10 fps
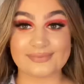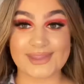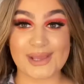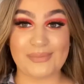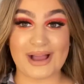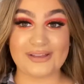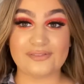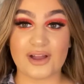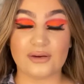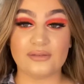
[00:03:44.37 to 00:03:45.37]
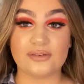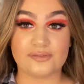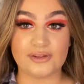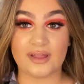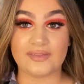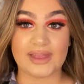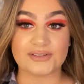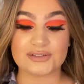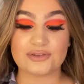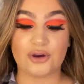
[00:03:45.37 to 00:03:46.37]
My phone, full on then,
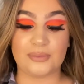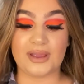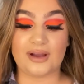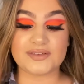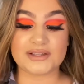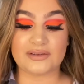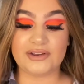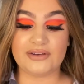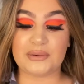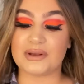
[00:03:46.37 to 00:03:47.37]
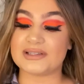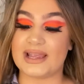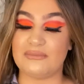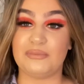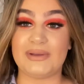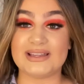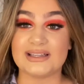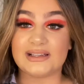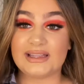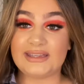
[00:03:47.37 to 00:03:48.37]
just cut me off, so I've no idea what I was saying, but
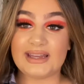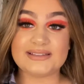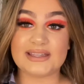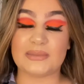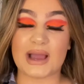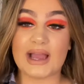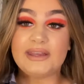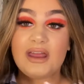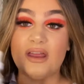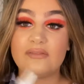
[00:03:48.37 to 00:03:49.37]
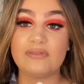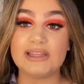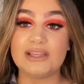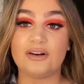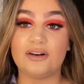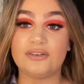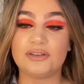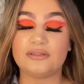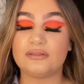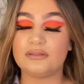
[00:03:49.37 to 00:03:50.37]
basically, niacinamide, really good.
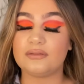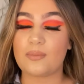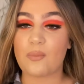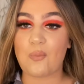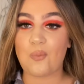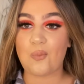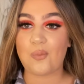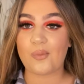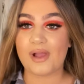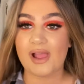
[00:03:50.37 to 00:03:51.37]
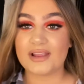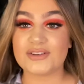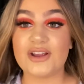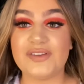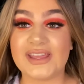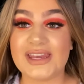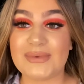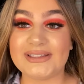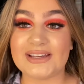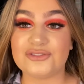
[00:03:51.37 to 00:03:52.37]
Sorry if you can hear
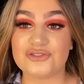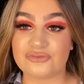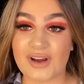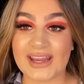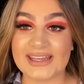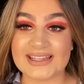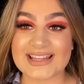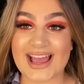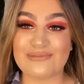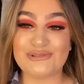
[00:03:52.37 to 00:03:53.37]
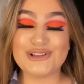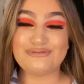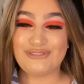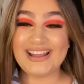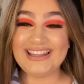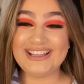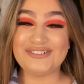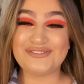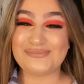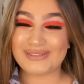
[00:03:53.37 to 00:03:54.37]
my dad drain his hair, but it's really
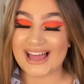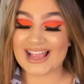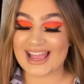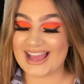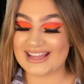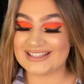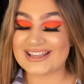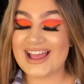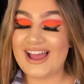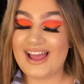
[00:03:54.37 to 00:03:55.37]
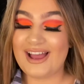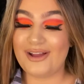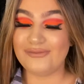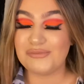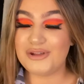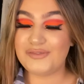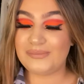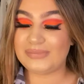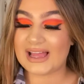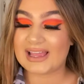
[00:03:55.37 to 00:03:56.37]
good for blackheads, um,
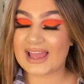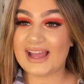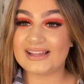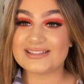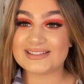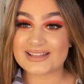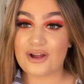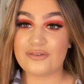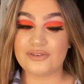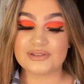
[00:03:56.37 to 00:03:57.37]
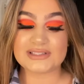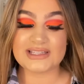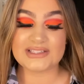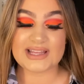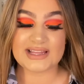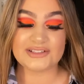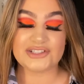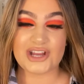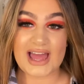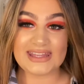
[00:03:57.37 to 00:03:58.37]
removing blackheads, overall skin
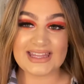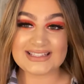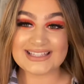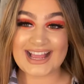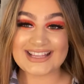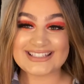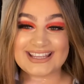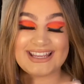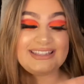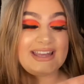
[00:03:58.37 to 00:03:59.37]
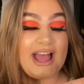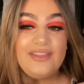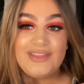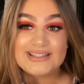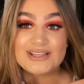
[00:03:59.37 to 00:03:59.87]
texture, and lactic acid. This is